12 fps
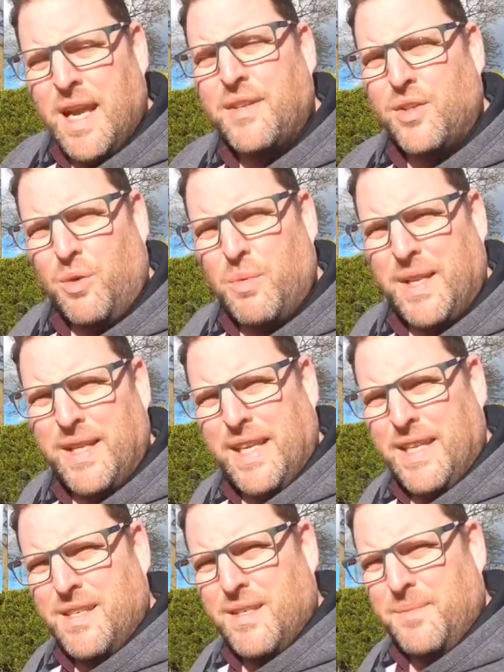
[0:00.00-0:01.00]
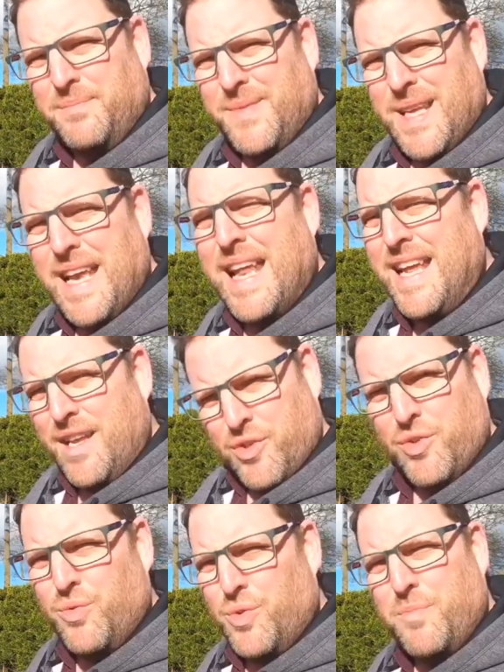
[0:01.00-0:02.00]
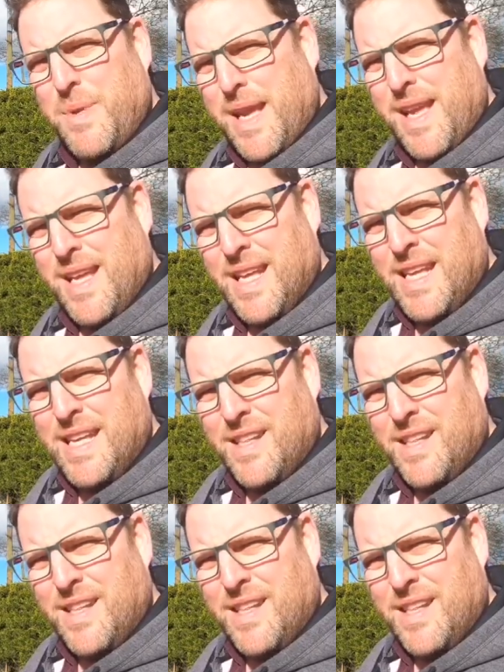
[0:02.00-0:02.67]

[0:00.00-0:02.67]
has got one of these, and he assures me